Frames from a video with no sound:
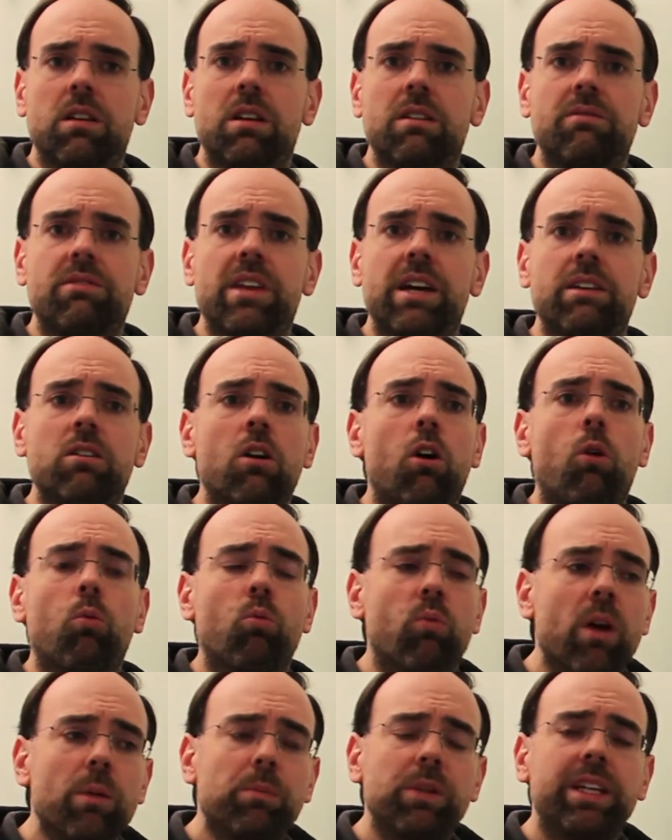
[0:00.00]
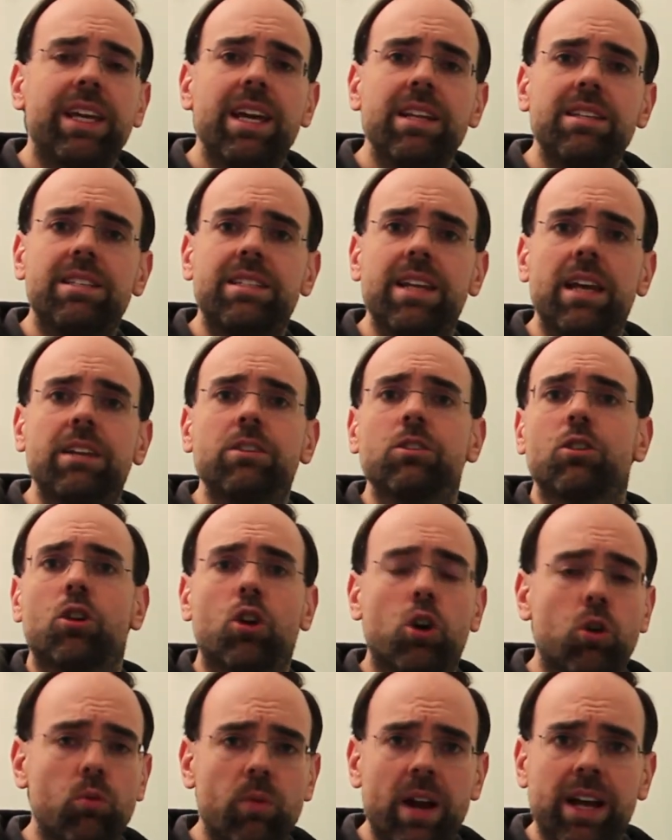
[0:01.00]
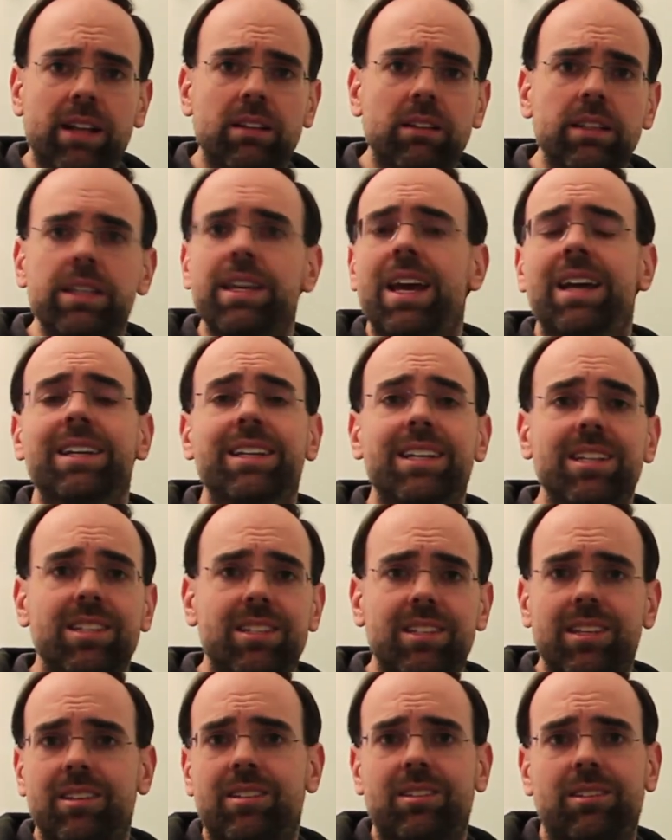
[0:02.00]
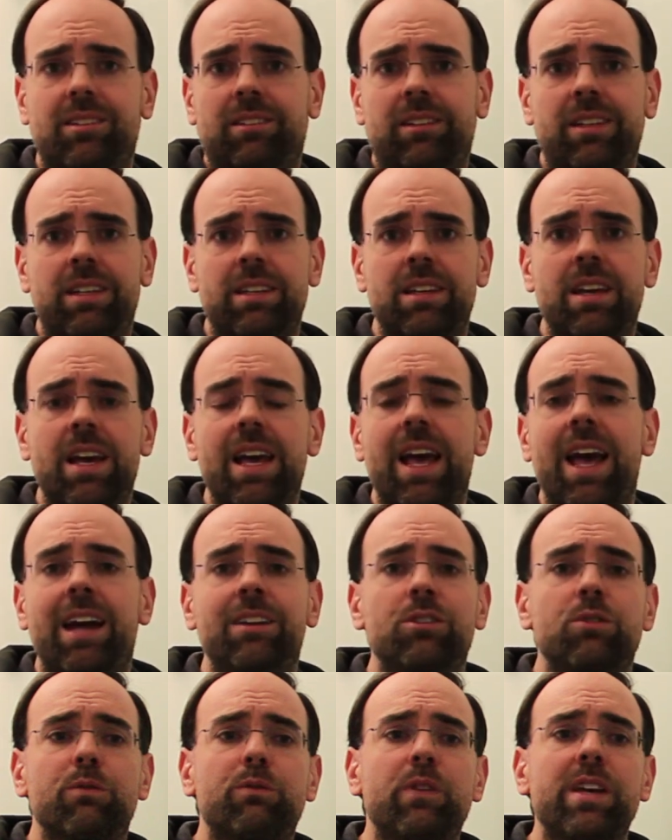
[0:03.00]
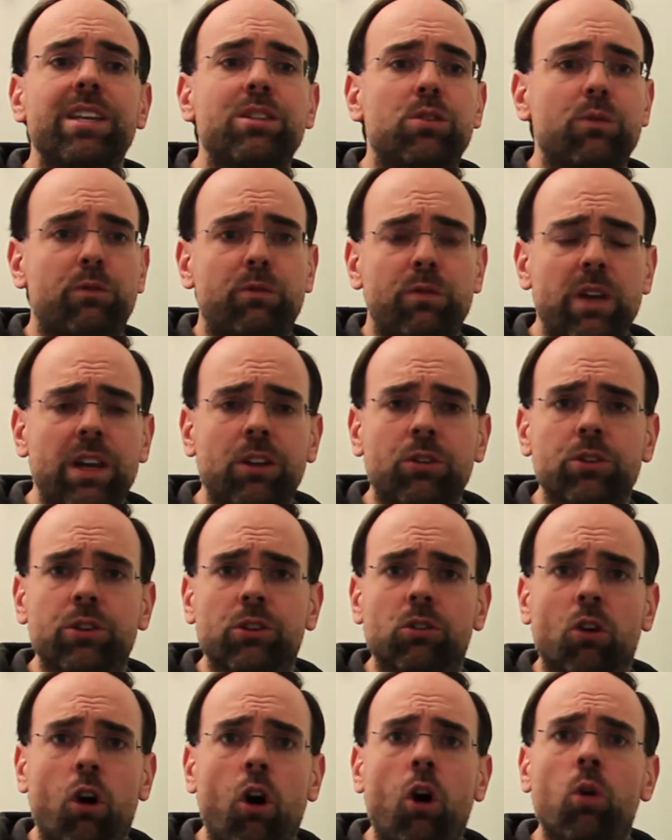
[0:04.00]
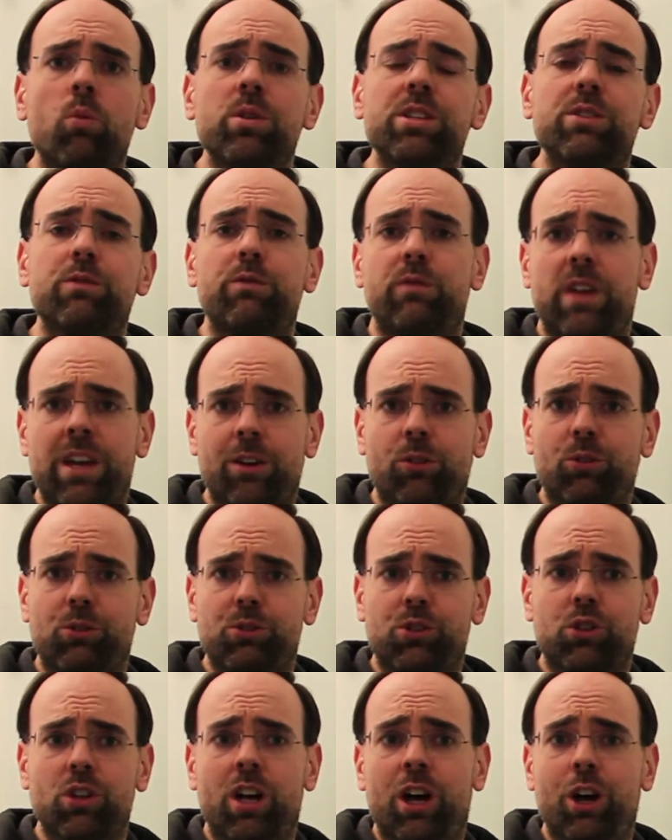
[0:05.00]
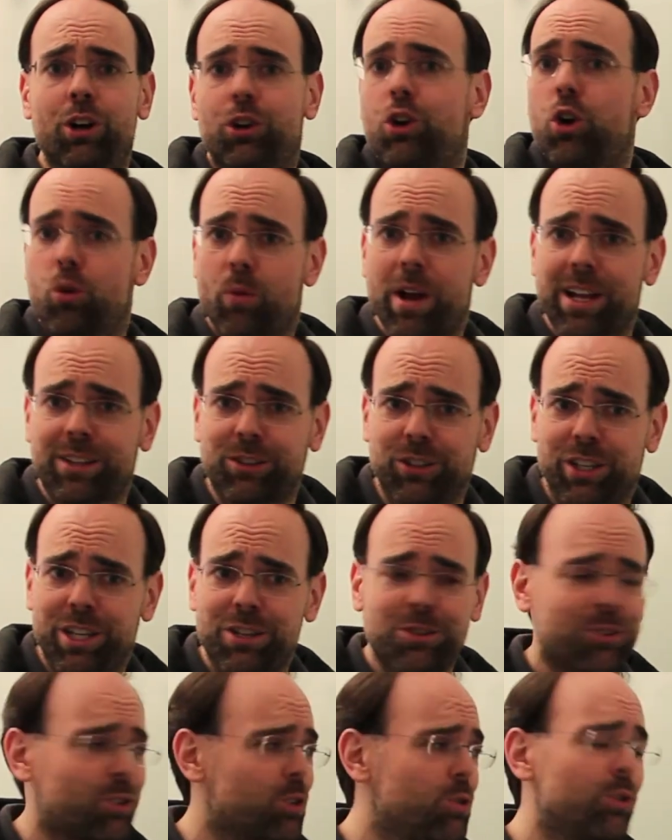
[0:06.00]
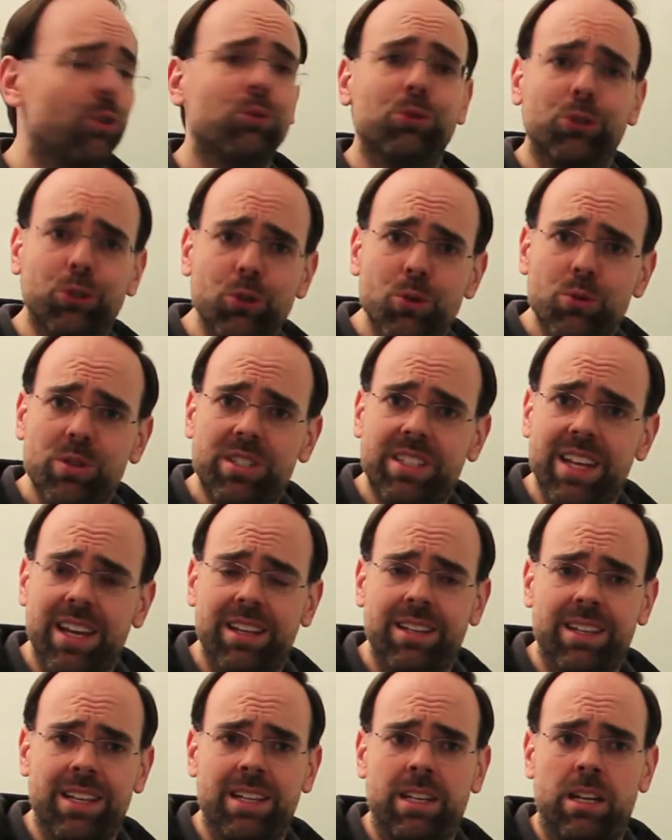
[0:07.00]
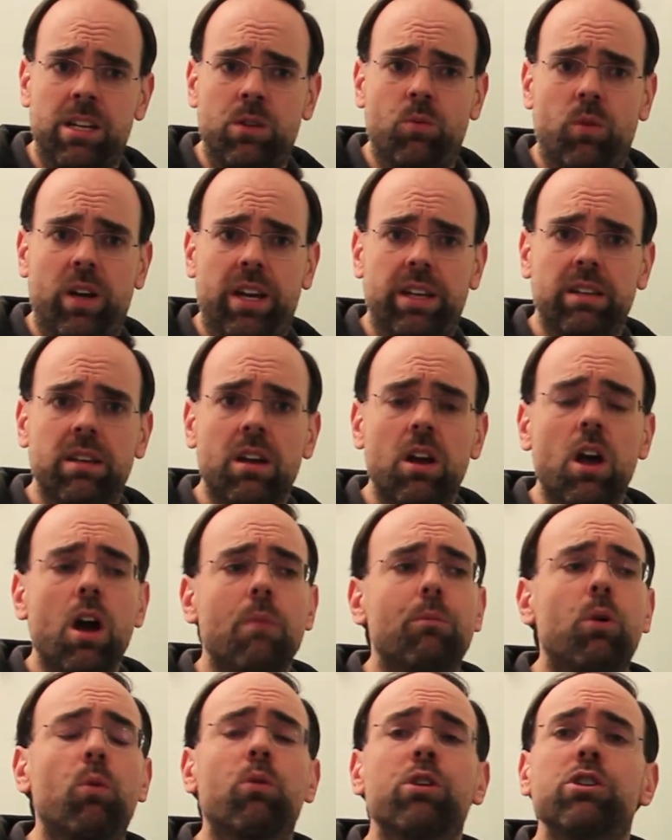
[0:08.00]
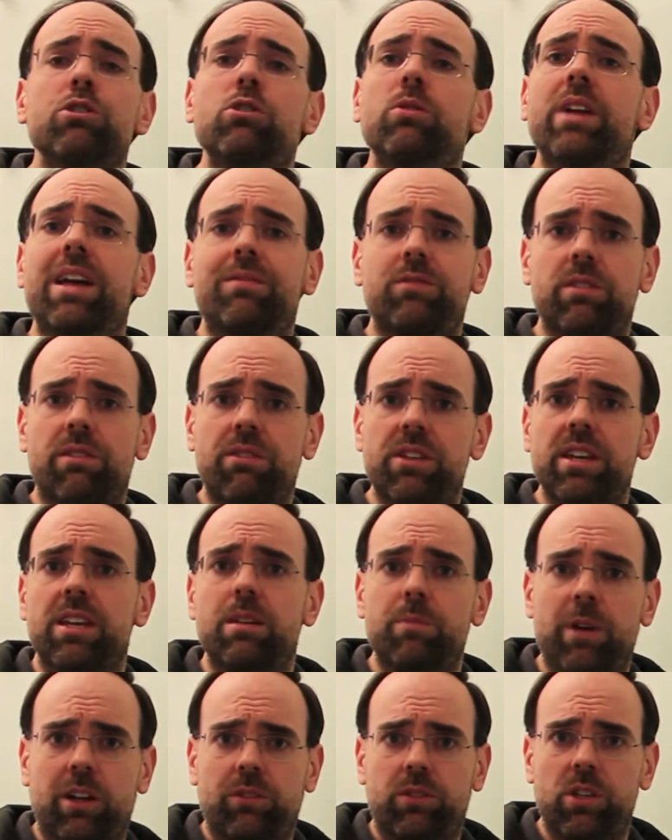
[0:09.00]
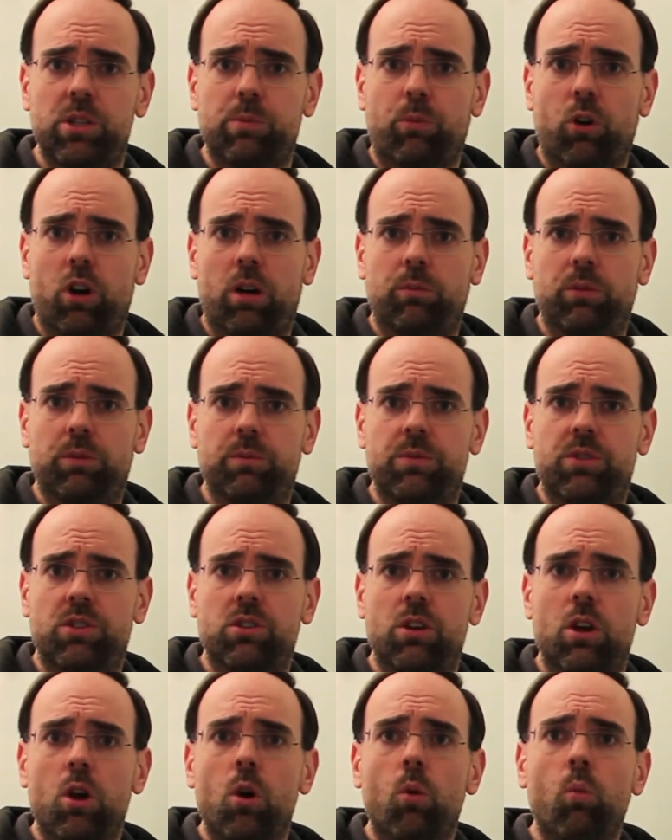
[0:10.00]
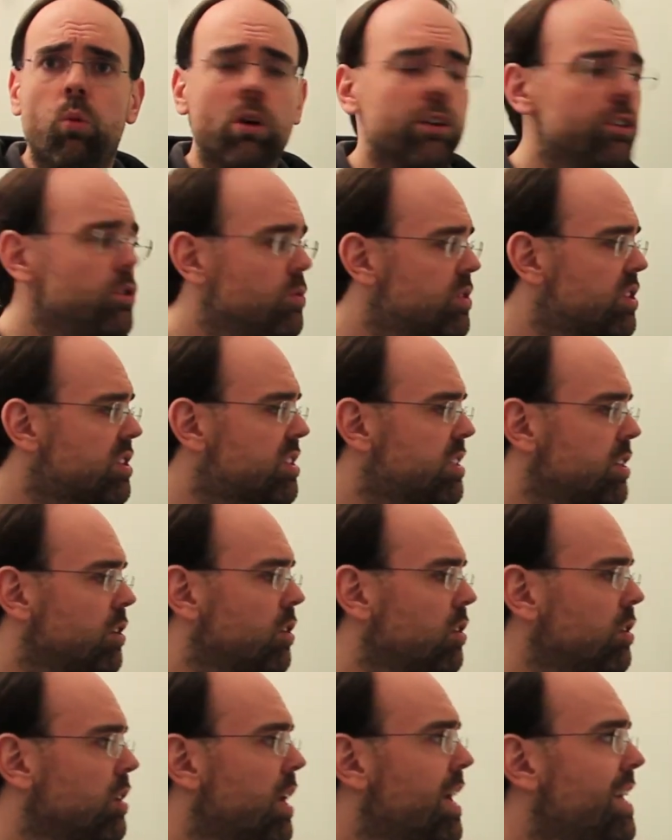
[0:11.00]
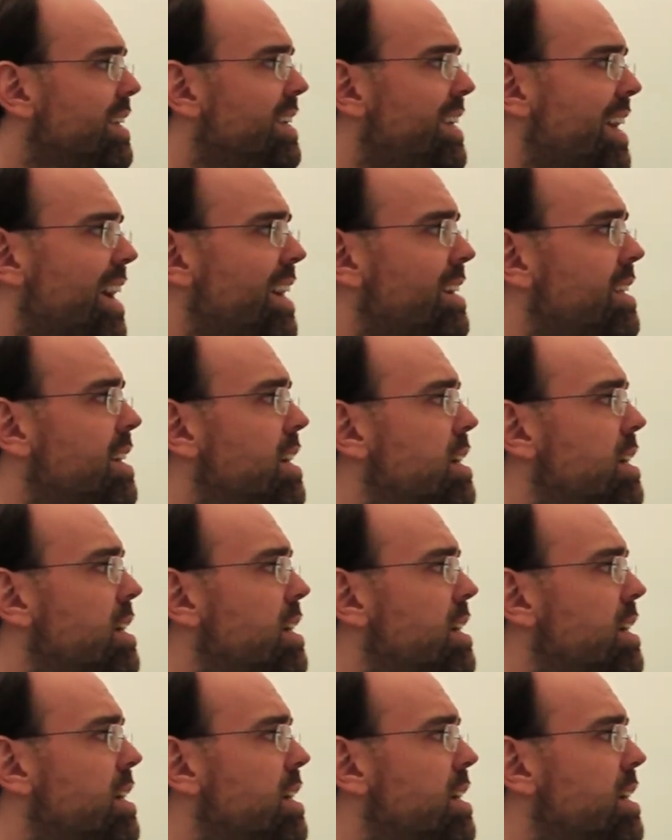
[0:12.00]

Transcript: that replicates data correctly and consistently, and in the face of failure always fails correctly, so you don't lose data in any way, but where you don't have to think about these problems, where you still get